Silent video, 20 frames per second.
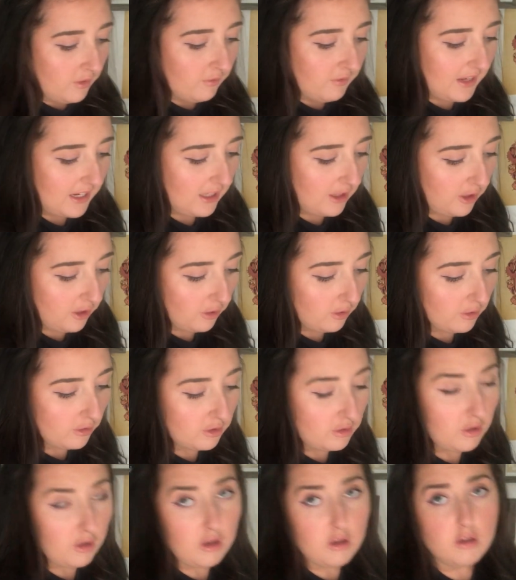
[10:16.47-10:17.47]
Very
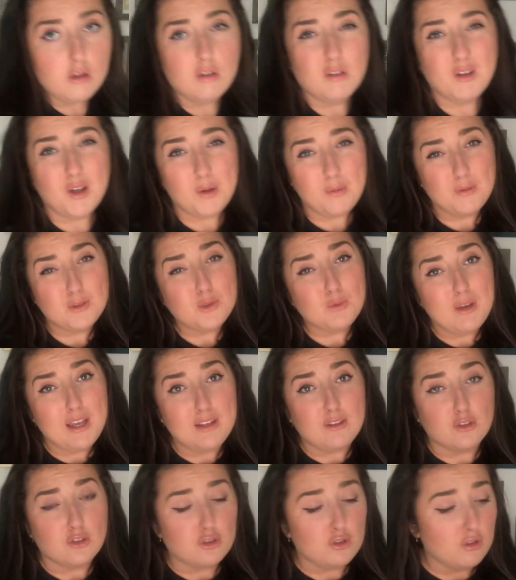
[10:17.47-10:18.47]
cute. It was
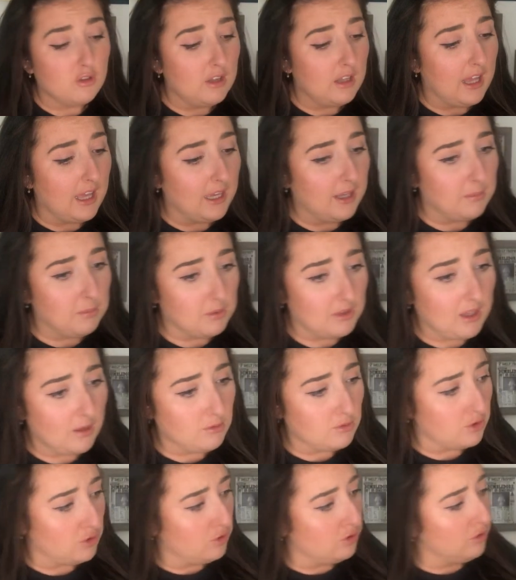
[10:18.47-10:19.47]
weird to struggle like, but that
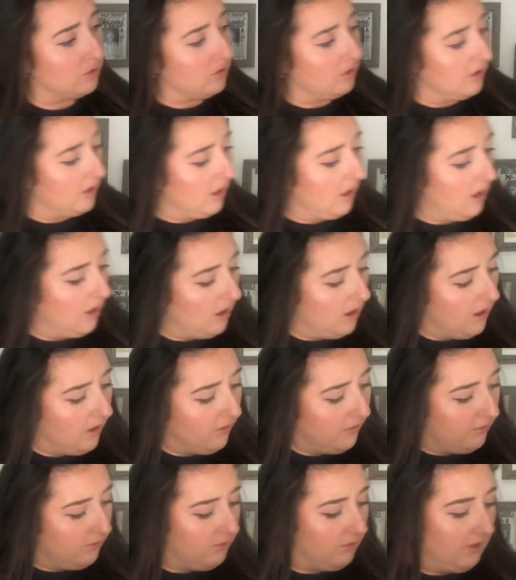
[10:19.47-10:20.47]
was a struggle and a
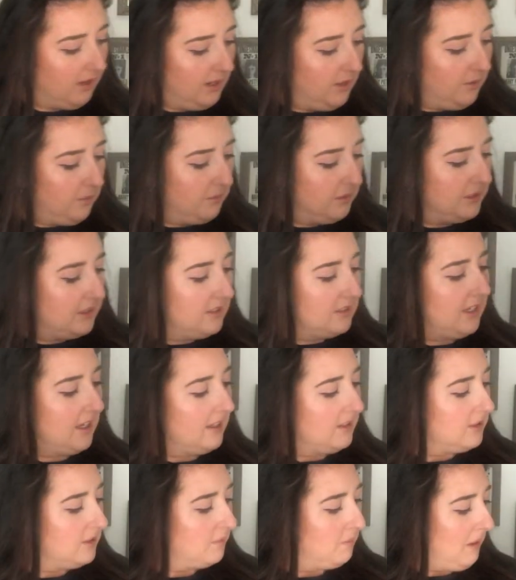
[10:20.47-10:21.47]
half. Right, number
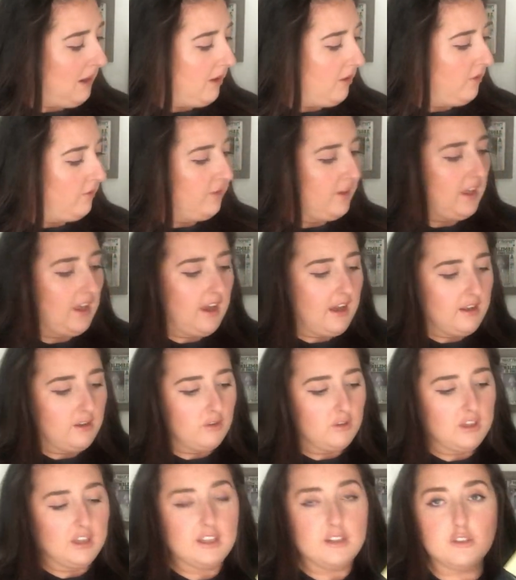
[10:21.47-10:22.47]
six is back over here.
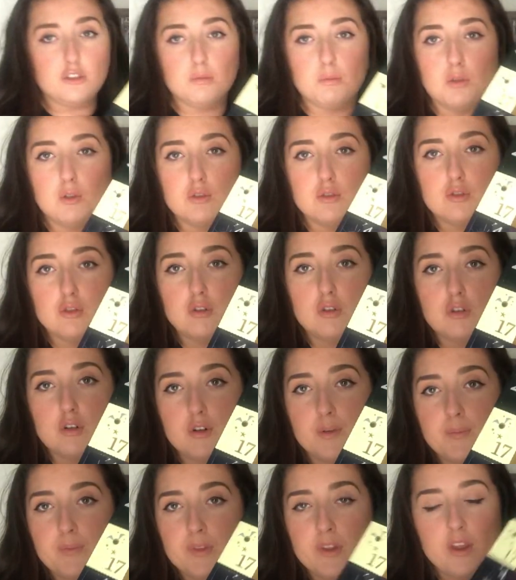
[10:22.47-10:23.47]
Another little small
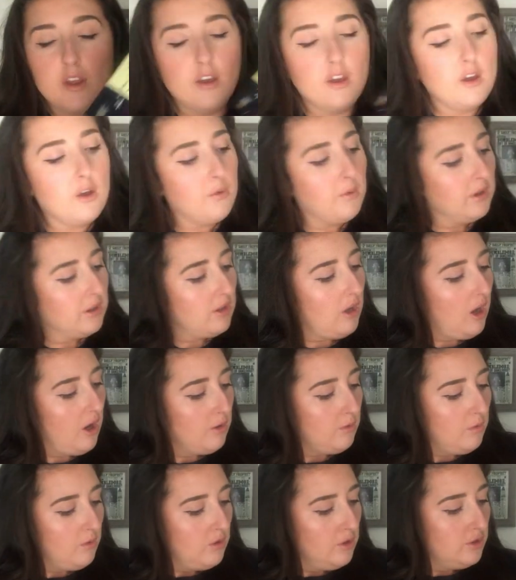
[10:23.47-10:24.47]
door with the
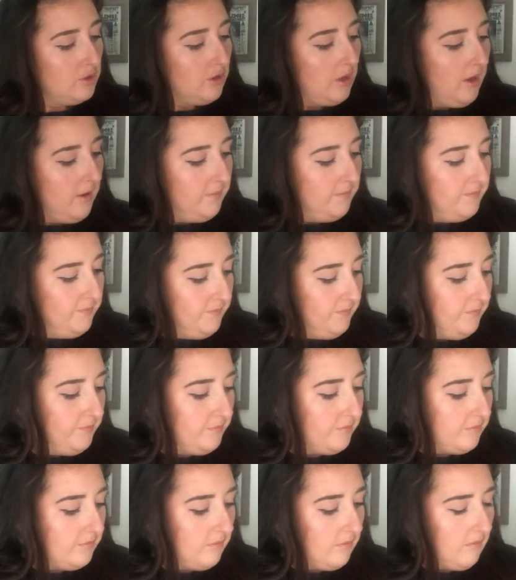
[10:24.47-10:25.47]
Hogwarts on.
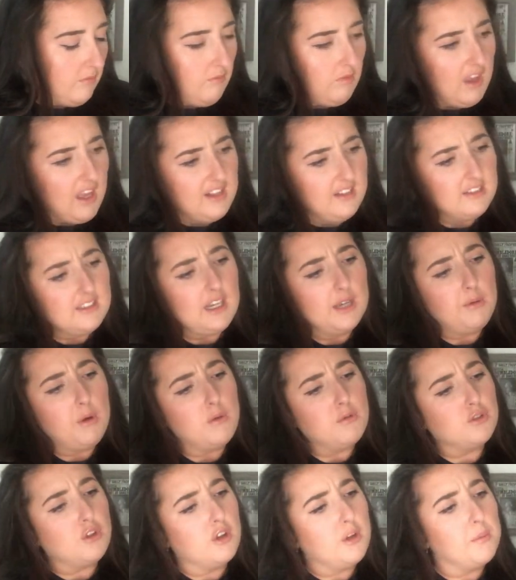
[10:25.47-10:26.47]
I'm gonna tell you
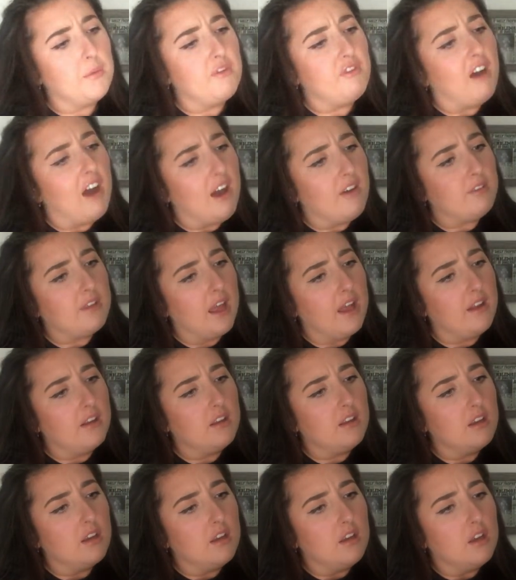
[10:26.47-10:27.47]
what was on number five then.
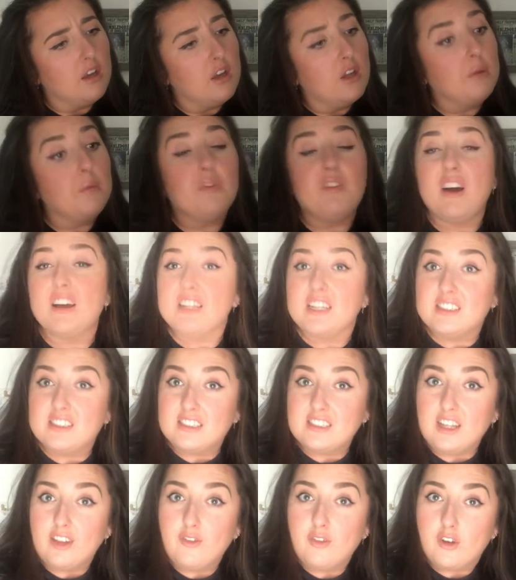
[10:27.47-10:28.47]
Number five had
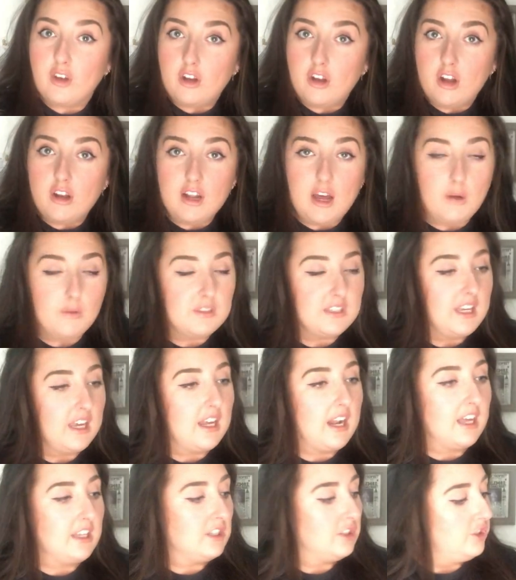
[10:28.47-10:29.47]
Slytherin on. How
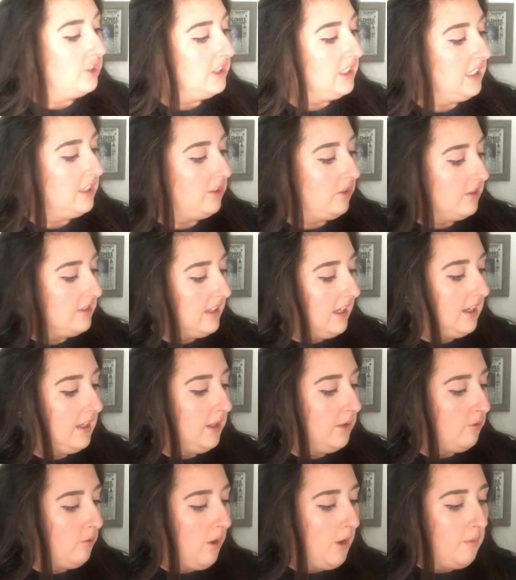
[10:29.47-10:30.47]
dare I, the cheek not
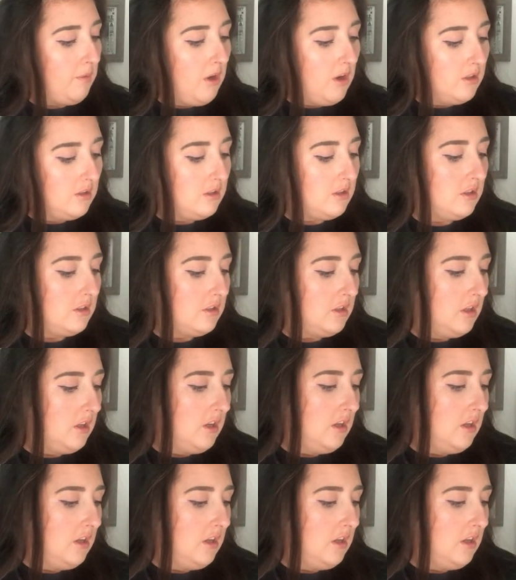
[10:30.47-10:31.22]
telling us what it was.